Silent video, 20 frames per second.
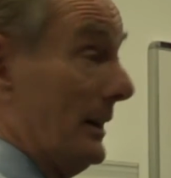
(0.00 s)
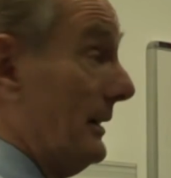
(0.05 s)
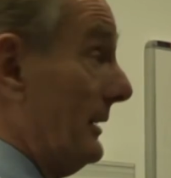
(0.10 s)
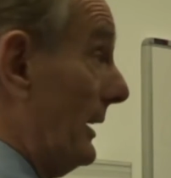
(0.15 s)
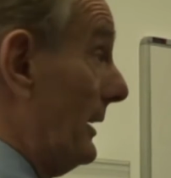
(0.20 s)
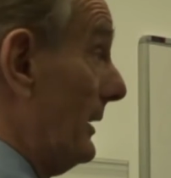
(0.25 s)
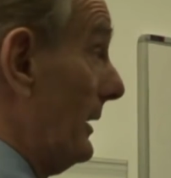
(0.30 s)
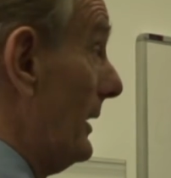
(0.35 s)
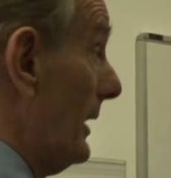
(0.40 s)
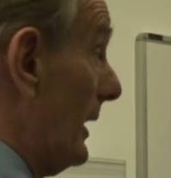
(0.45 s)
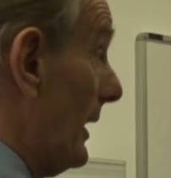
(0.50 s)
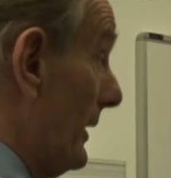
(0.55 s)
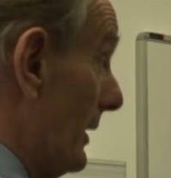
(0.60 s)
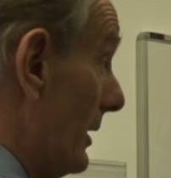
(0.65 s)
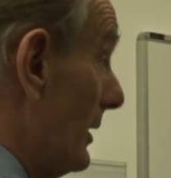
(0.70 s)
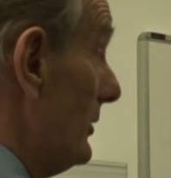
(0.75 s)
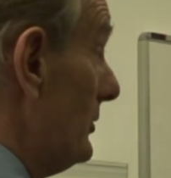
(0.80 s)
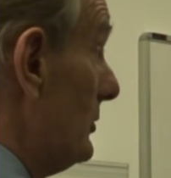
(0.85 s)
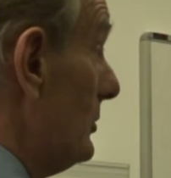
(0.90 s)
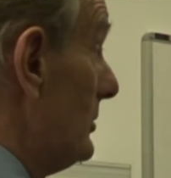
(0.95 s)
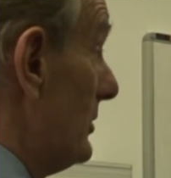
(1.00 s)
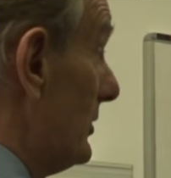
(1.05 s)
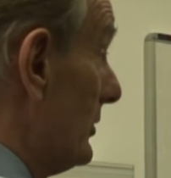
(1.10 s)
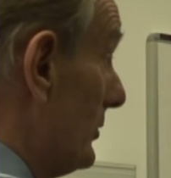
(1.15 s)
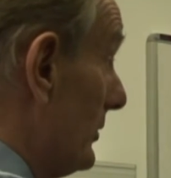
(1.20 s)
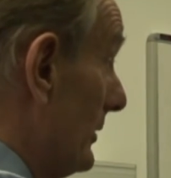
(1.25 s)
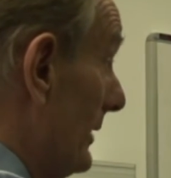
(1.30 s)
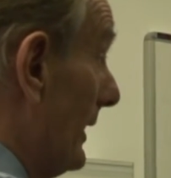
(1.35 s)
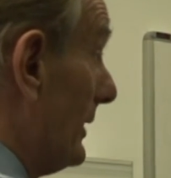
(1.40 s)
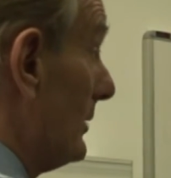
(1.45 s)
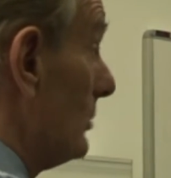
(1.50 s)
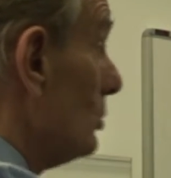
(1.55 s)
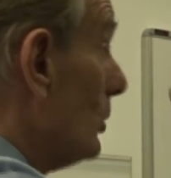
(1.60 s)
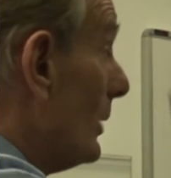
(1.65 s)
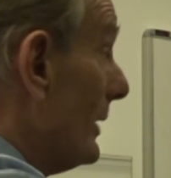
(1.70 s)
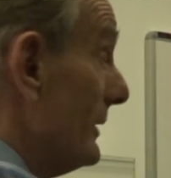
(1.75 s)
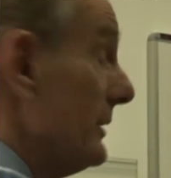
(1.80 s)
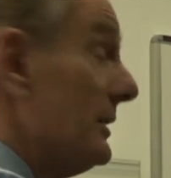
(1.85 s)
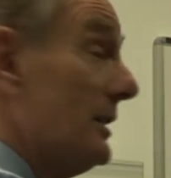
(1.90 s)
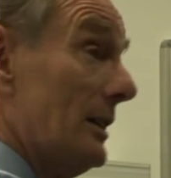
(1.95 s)
I asked you to select
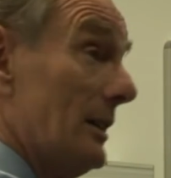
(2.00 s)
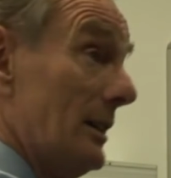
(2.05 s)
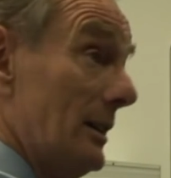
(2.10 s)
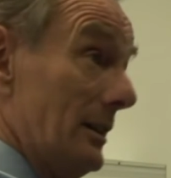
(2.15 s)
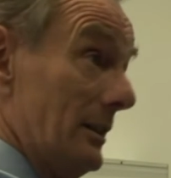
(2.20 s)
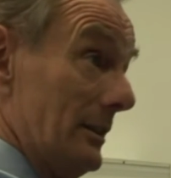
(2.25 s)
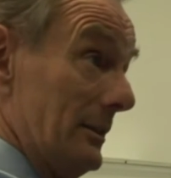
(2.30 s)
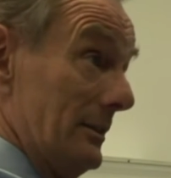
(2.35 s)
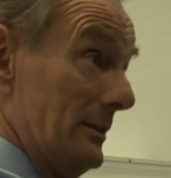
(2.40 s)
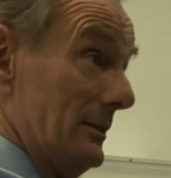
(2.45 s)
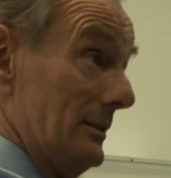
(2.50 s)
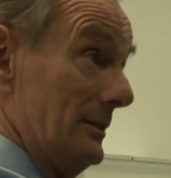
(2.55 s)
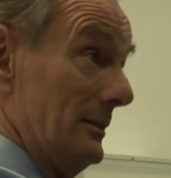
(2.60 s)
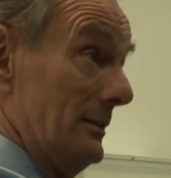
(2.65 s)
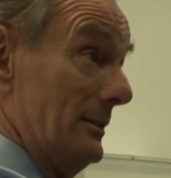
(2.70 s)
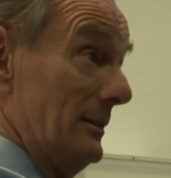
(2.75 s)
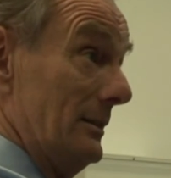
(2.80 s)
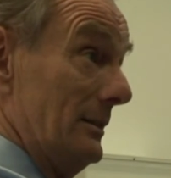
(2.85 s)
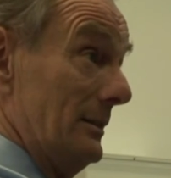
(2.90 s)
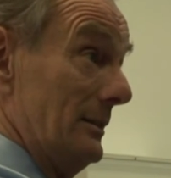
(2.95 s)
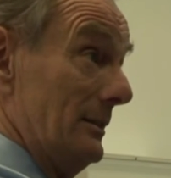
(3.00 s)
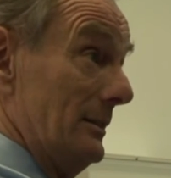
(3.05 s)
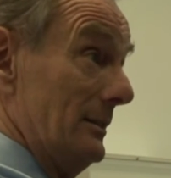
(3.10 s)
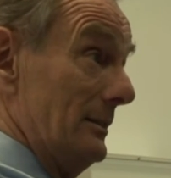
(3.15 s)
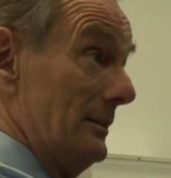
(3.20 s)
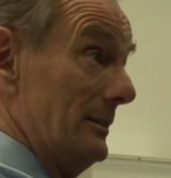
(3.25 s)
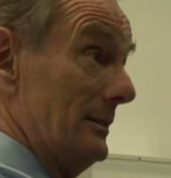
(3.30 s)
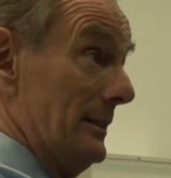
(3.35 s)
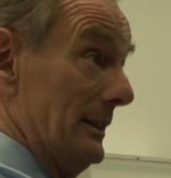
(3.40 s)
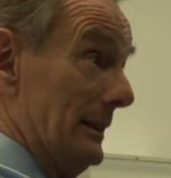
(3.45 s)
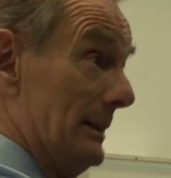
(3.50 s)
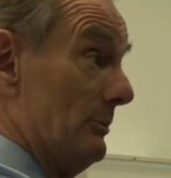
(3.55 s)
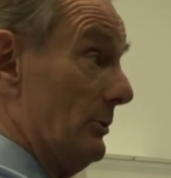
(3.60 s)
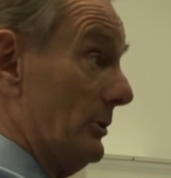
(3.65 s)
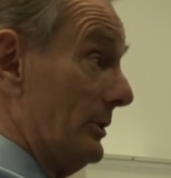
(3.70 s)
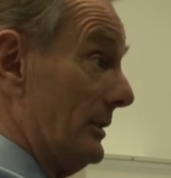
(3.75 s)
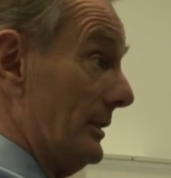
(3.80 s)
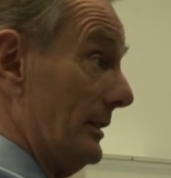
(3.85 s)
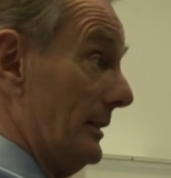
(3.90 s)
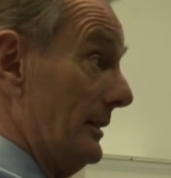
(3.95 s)
one card
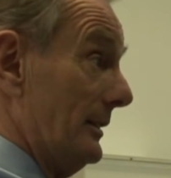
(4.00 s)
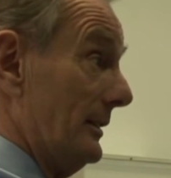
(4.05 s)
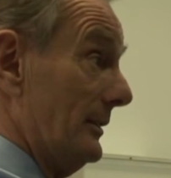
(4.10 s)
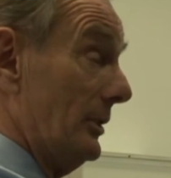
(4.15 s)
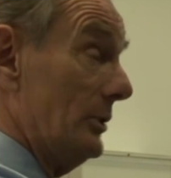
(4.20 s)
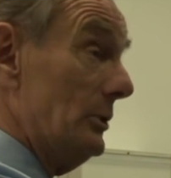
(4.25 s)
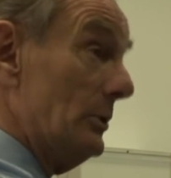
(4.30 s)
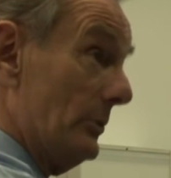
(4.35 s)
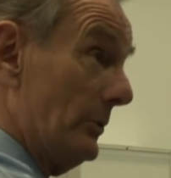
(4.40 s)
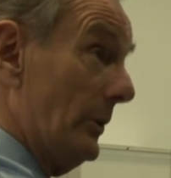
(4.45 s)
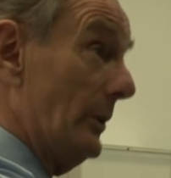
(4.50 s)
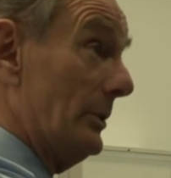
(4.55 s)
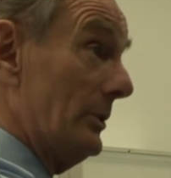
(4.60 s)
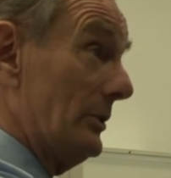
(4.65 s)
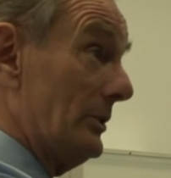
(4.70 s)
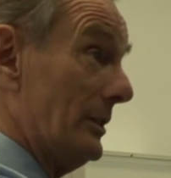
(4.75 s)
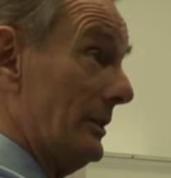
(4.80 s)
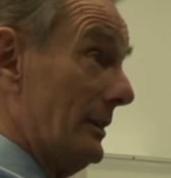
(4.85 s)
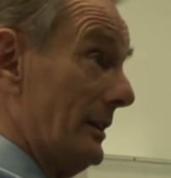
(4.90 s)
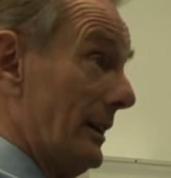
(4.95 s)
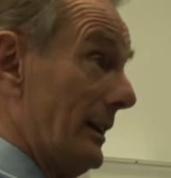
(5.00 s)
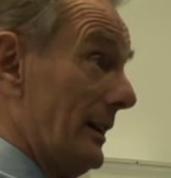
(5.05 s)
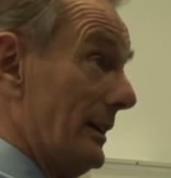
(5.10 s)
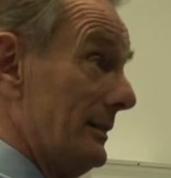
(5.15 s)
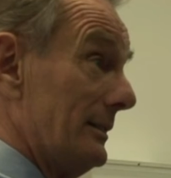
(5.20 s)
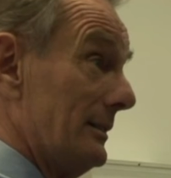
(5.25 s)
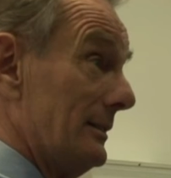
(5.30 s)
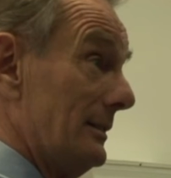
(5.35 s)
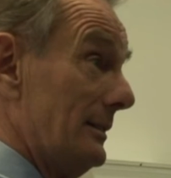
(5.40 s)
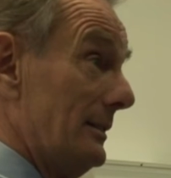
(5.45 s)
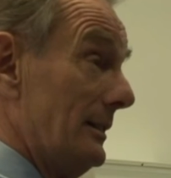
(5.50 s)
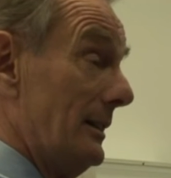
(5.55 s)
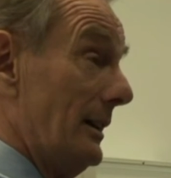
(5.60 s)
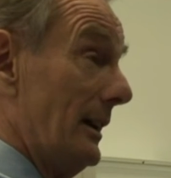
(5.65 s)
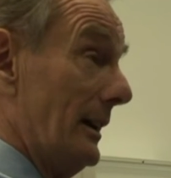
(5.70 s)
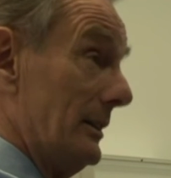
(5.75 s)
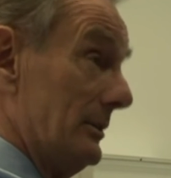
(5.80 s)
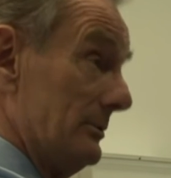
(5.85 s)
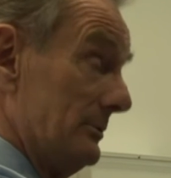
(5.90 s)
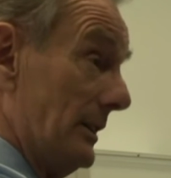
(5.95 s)
deliberately, so you focused on that.
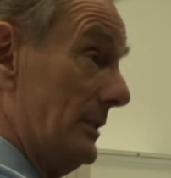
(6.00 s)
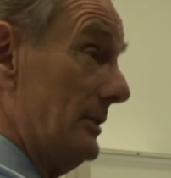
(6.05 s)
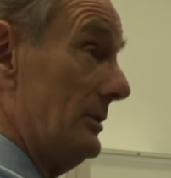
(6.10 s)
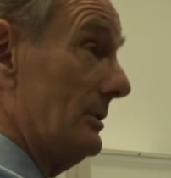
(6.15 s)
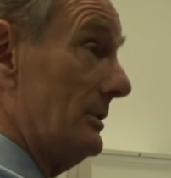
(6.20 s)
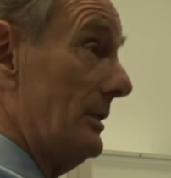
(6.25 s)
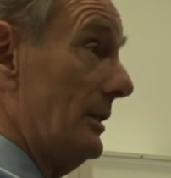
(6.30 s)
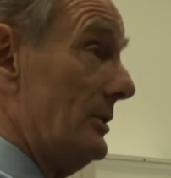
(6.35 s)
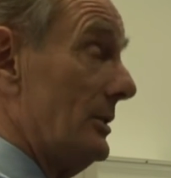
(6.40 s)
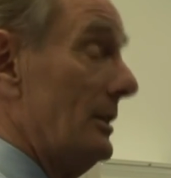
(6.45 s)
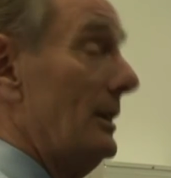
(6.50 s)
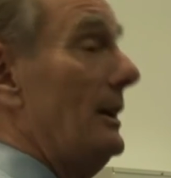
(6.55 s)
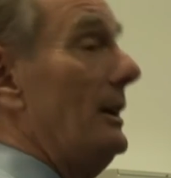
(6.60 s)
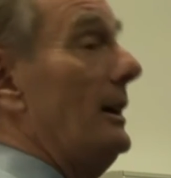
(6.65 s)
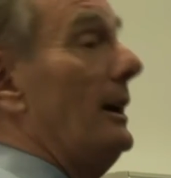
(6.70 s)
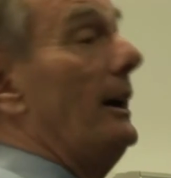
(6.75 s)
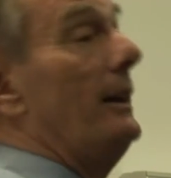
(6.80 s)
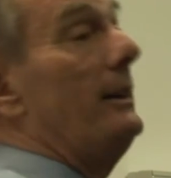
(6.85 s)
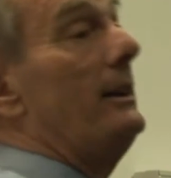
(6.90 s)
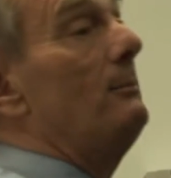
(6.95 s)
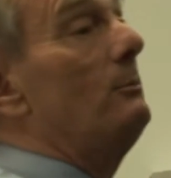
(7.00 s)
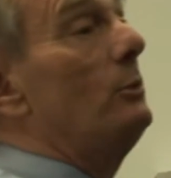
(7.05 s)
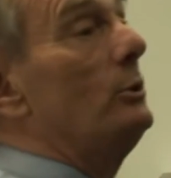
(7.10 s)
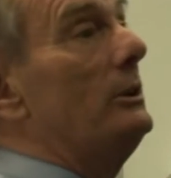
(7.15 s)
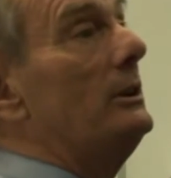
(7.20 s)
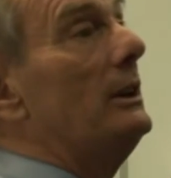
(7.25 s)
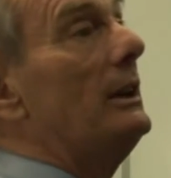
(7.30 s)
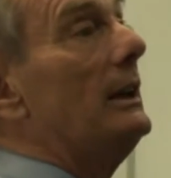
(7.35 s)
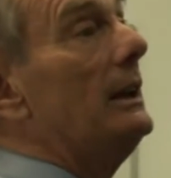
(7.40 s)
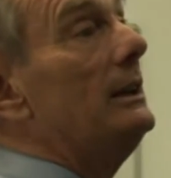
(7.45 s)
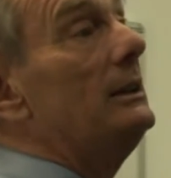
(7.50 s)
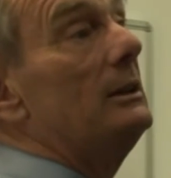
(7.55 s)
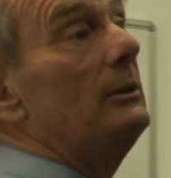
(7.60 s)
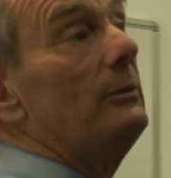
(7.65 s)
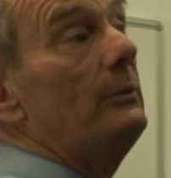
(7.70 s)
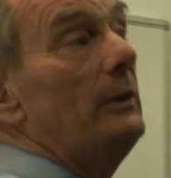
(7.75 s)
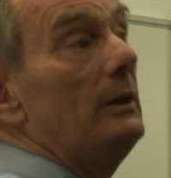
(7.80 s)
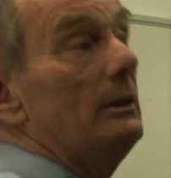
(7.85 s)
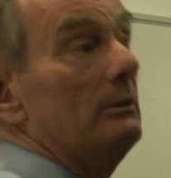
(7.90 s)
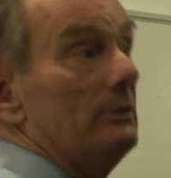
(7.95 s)
I directed your attention. I then put in an
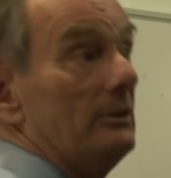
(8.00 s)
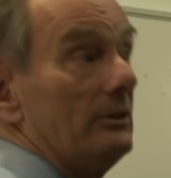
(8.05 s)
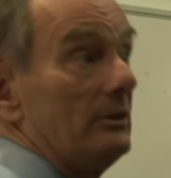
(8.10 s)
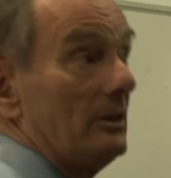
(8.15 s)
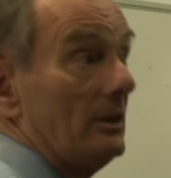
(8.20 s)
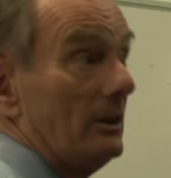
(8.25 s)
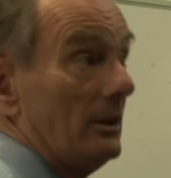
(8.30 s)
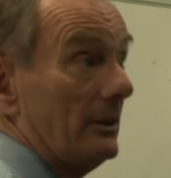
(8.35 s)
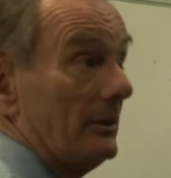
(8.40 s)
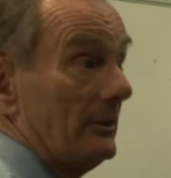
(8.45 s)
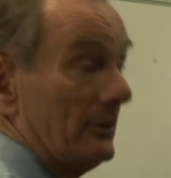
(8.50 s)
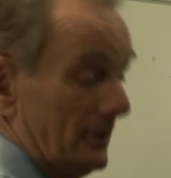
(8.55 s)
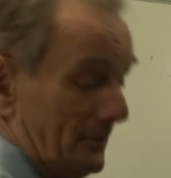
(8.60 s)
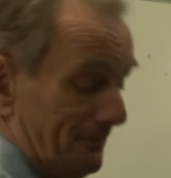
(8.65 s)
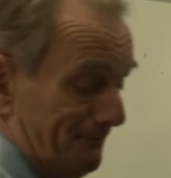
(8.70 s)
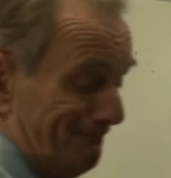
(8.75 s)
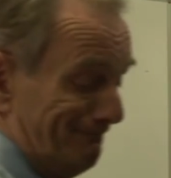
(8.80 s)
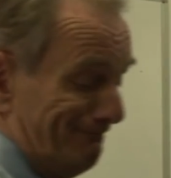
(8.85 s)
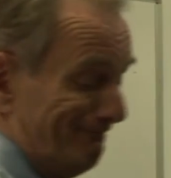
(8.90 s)
interference task.